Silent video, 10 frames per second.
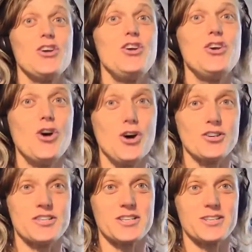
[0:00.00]

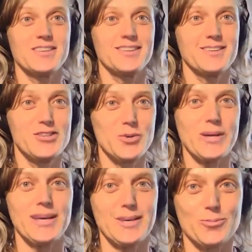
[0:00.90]
not
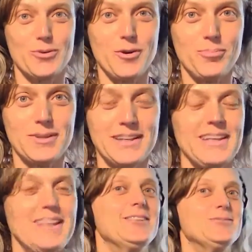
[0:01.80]
doing it
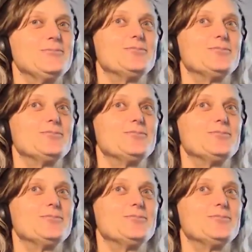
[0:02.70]
properly.